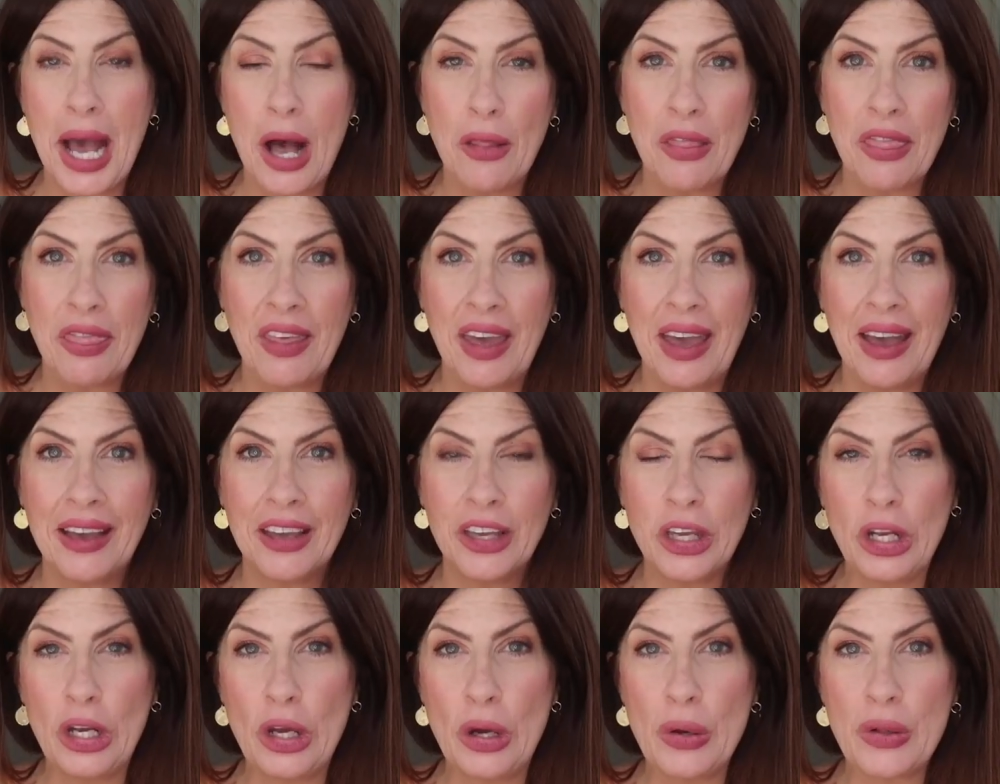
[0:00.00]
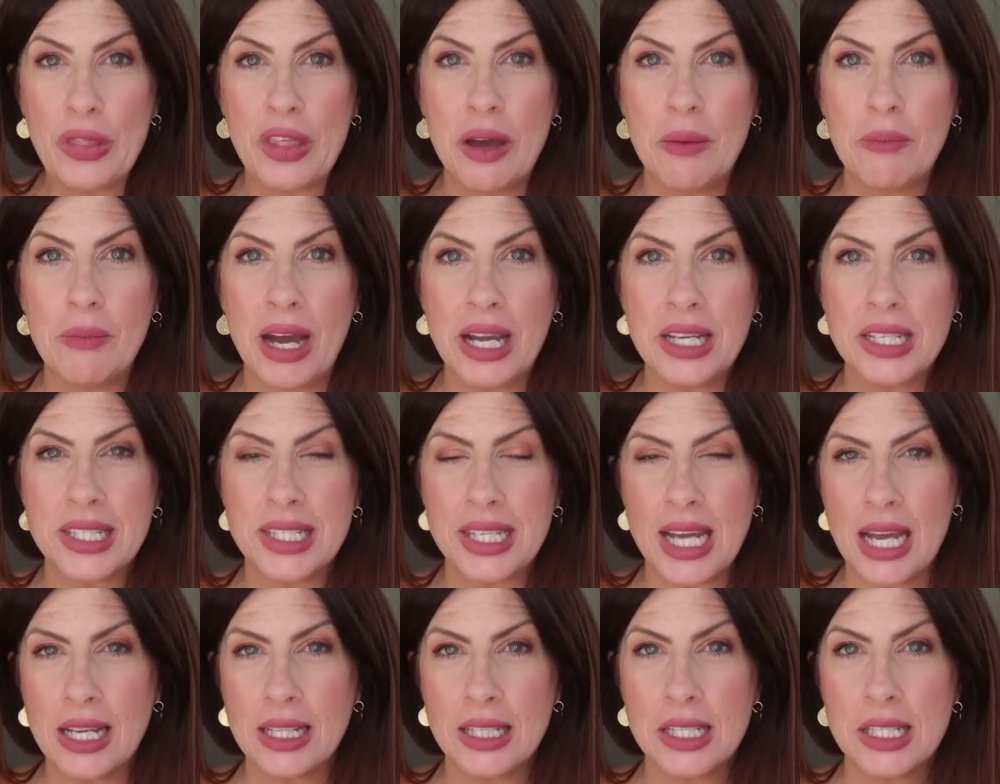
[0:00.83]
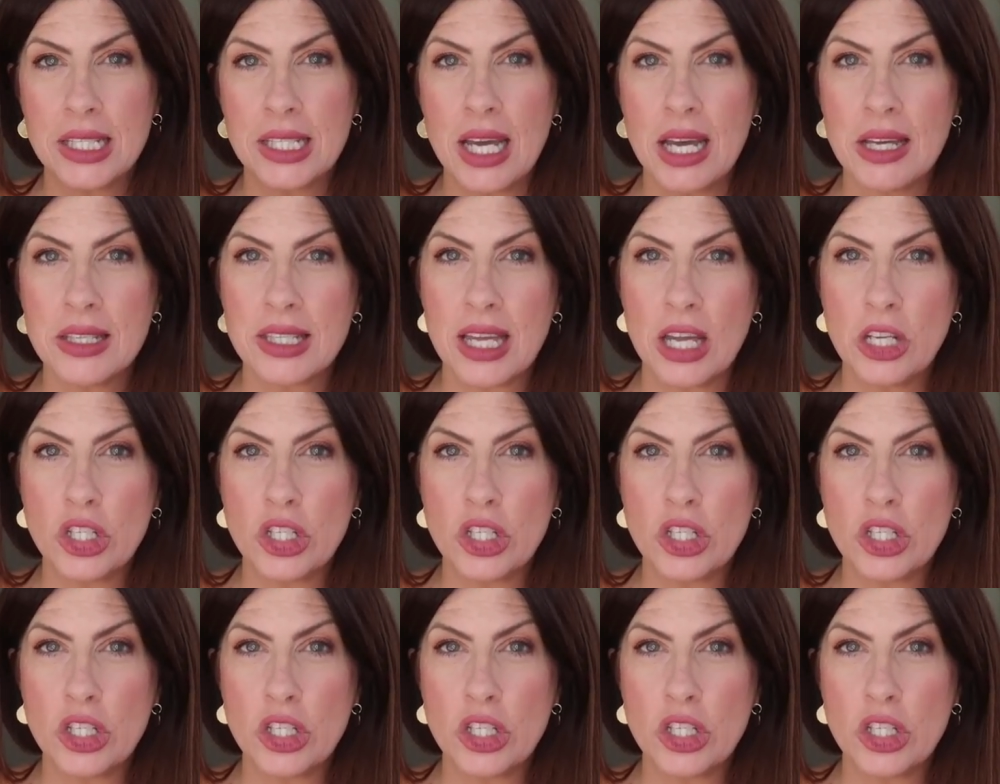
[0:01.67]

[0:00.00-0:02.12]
out thing, you know, that my stylist does.